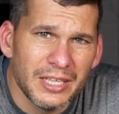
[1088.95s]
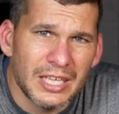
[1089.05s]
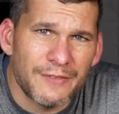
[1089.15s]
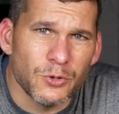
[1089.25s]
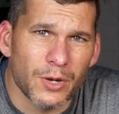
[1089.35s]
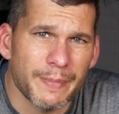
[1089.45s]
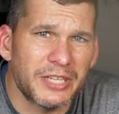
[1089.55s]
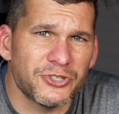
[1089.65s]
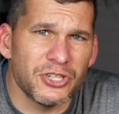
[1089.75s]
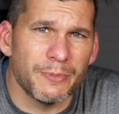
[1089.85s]
If you want to make
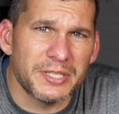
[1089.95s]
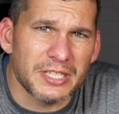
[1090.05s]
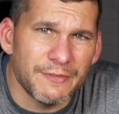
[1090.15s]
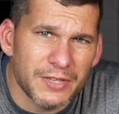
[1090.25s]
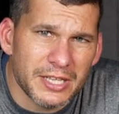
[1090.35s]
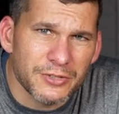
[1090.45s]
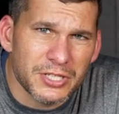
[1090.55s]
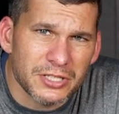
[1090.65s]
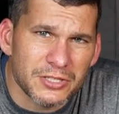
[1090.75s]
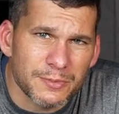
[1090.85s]
sure you don't miss any videos,
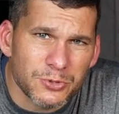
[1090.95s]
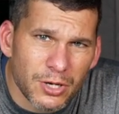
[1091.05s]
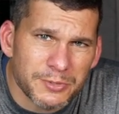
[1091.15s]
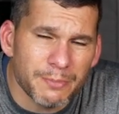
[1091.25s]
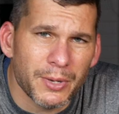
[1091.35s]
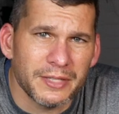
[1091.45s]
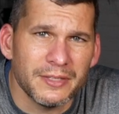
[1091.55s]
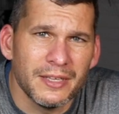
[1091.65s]
hit the subscription button.